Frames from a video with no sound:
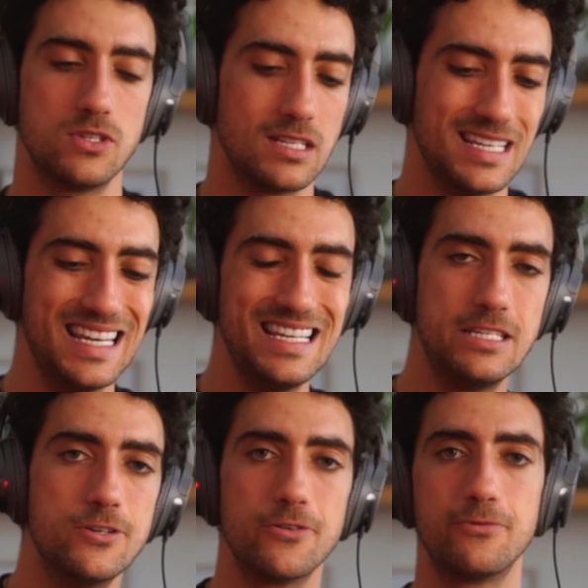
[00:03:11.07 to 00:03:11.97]
it's
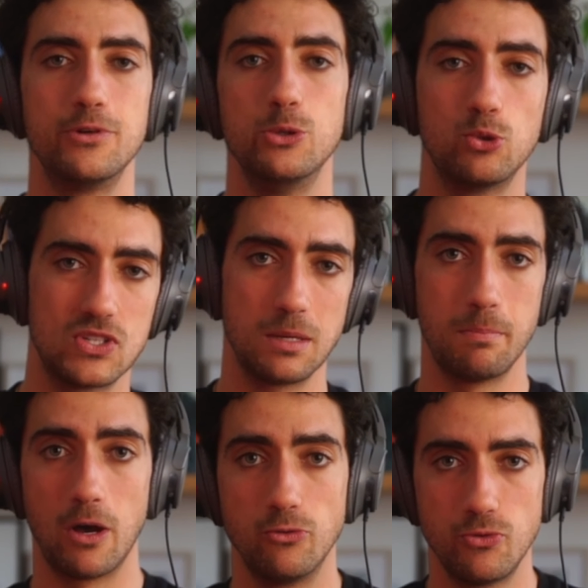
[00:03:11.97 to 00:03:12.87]
easier for you to set
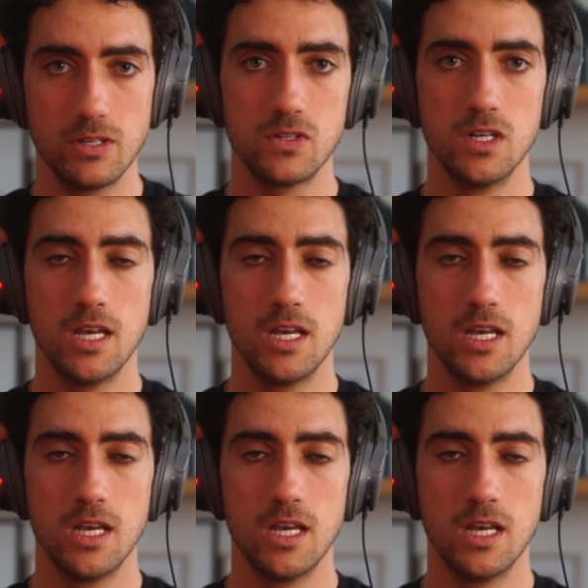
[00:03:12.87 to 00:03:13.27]
boundaries,